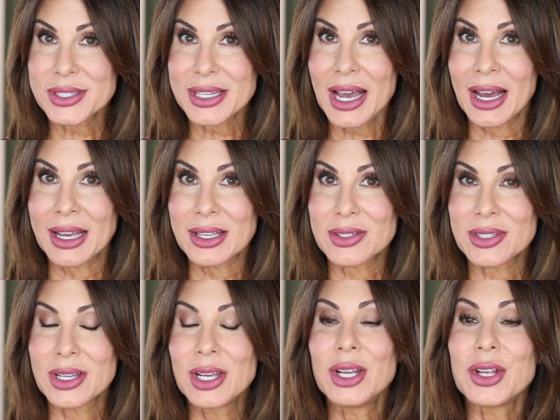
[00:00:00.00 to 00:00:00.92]

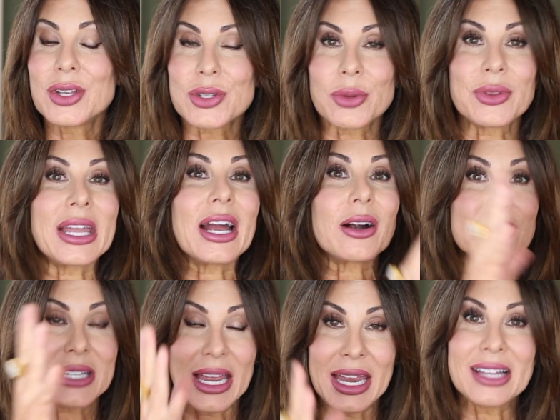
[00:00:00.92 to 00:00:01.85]
size, so they are
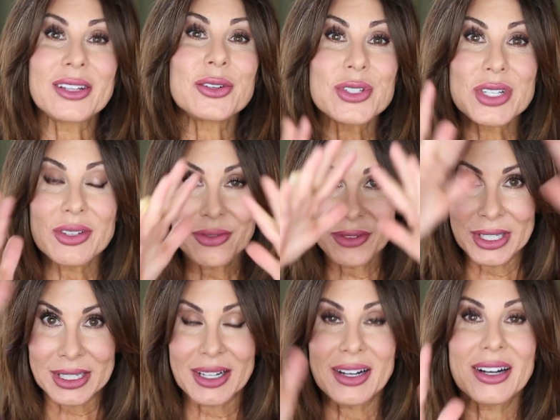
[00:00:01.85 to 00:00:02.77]
tailored to
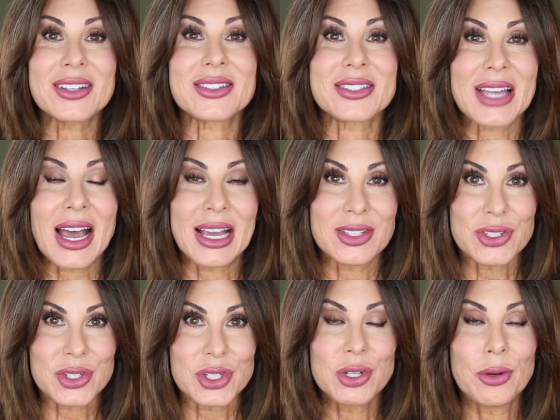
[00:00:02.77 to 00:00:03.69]
fit a
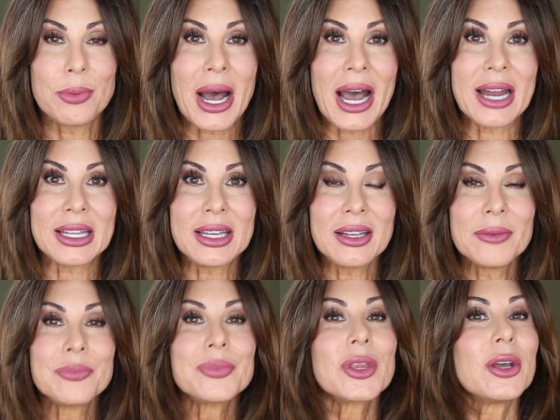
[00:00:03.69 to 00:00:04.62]
size 2 body,
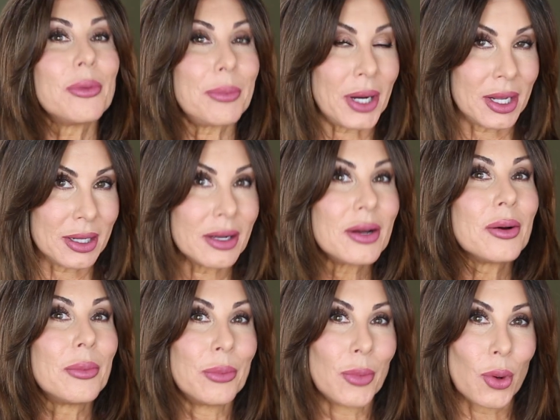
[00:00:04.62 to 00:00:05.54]

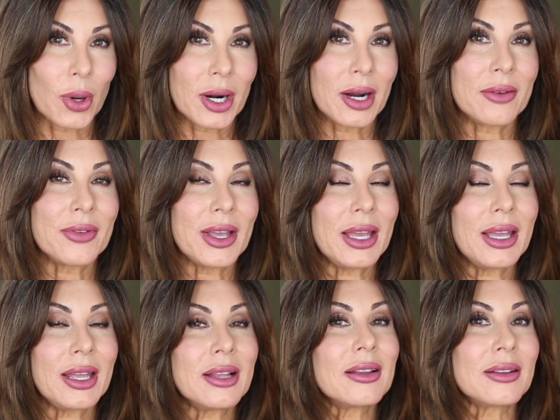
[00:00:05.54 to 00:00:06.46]
but more of
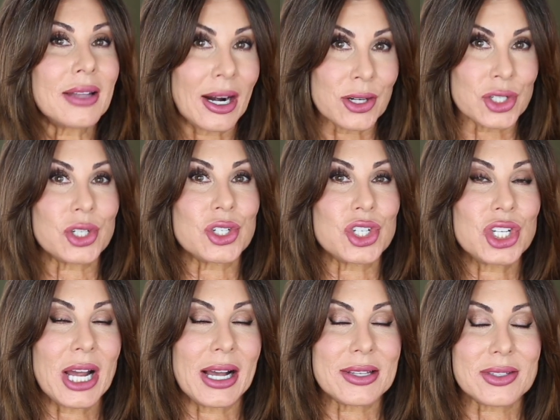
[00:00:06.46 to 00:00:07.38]
a larger
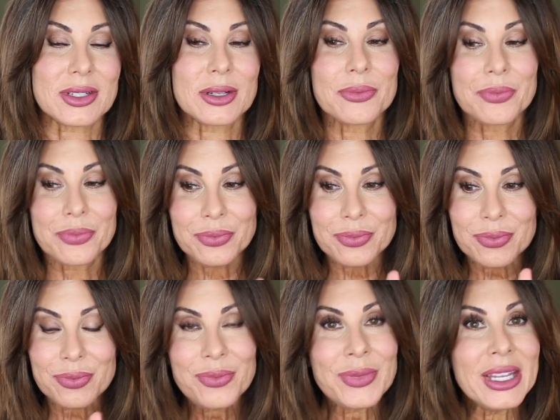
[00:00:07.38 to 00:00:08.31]
chest.
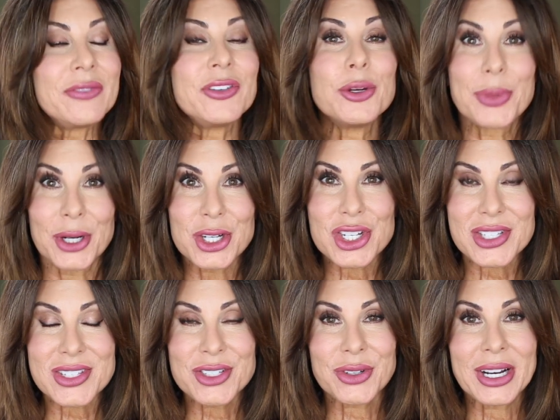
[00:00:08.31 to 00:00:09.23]
If you
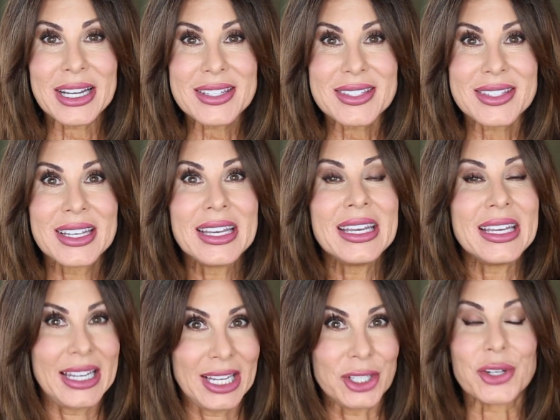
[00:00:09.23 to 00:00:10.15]
purchase a dress
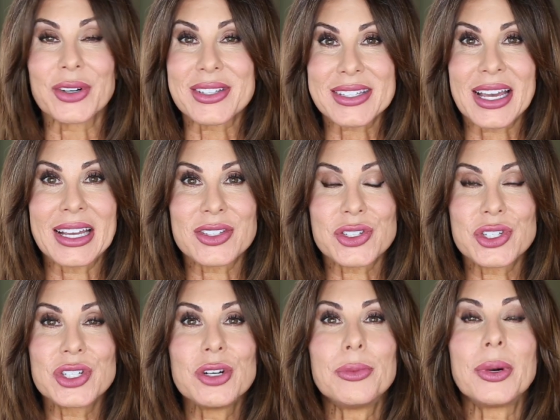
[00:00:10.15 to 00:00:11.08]
and you're a size
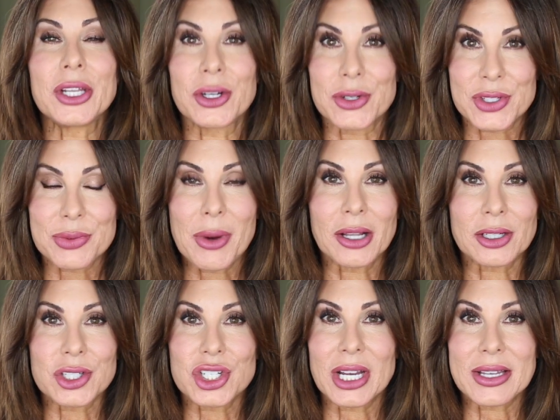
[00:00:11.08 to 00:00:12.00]
2, but you're
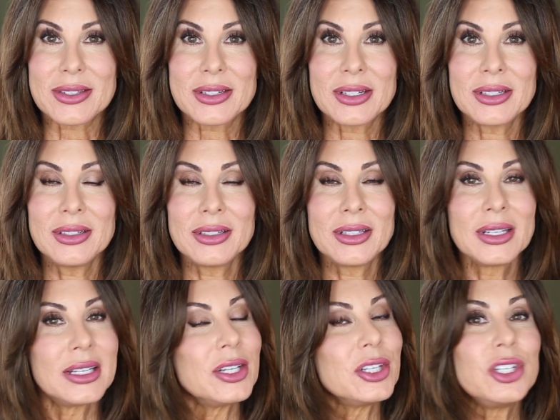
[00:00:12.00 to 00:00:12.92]
smaller chested,
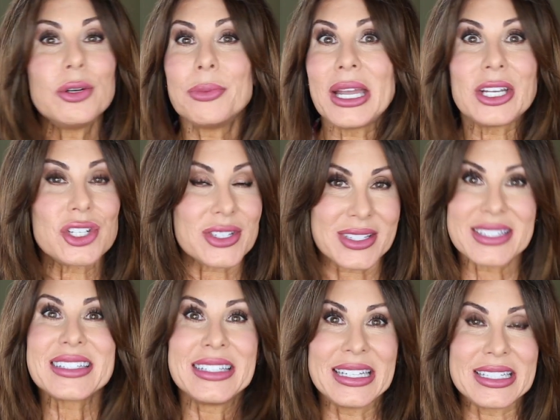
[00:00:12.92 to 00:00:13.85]
you may
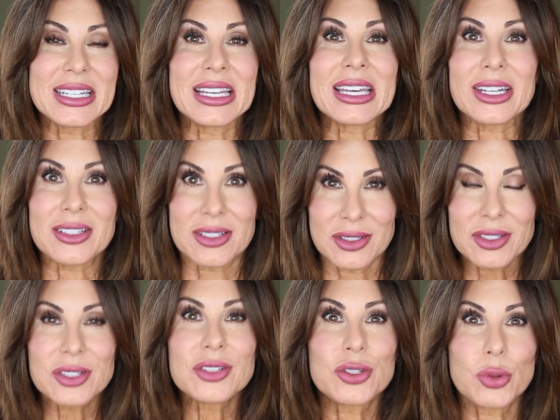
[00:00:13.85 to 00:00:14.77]
just need to get it
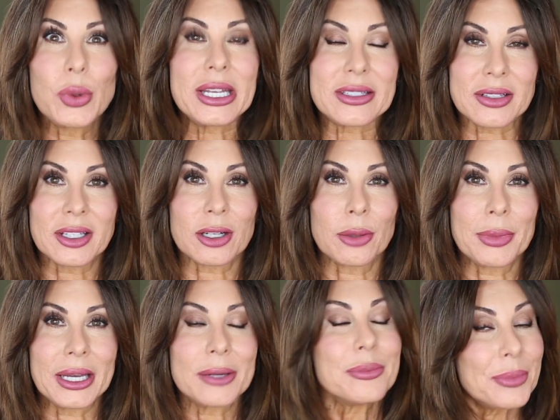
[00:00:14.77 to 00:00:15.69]
tweaked a little
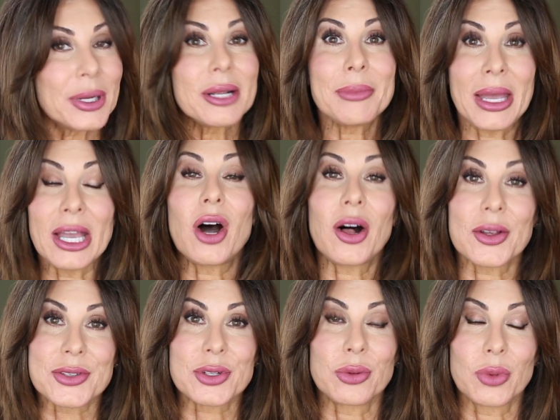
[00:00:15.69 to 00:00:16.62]
bit, but it may
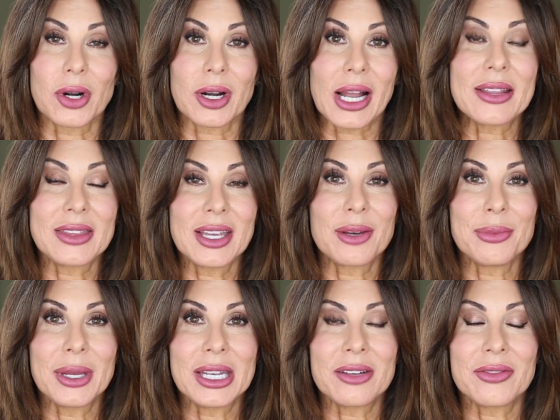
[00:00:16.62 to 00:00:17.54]
also work. I think
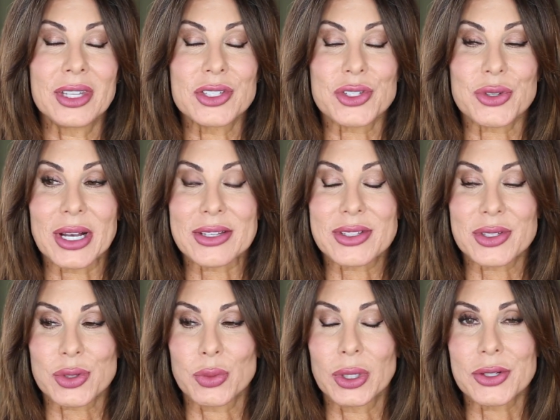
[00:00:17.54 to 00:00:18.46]
many of these
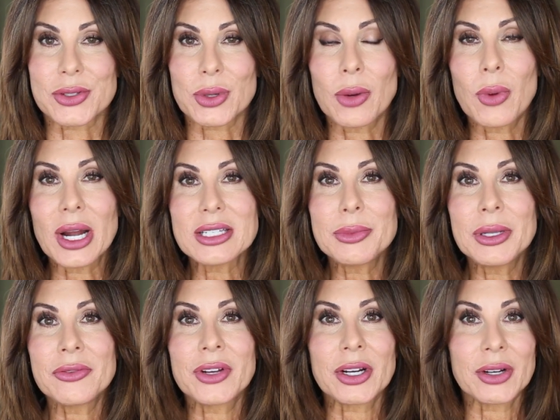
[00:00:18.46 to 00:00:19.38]
dresses will. So I want to
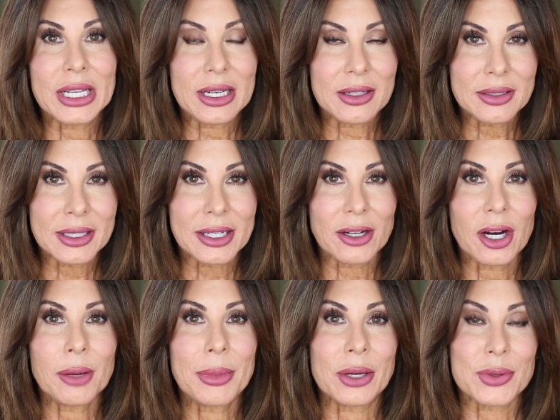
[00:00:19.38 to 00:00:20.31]
be very clear
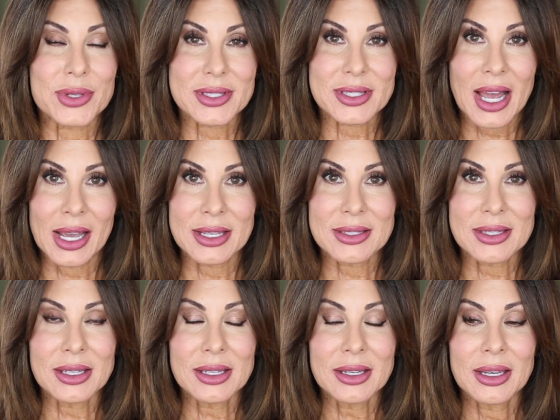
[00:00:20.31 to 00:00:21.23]
about
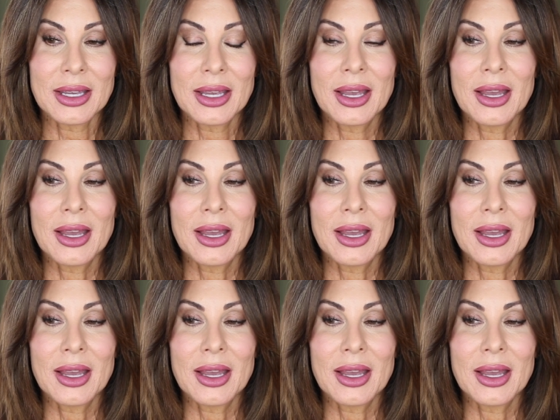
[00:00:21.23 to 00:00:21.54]
sizing,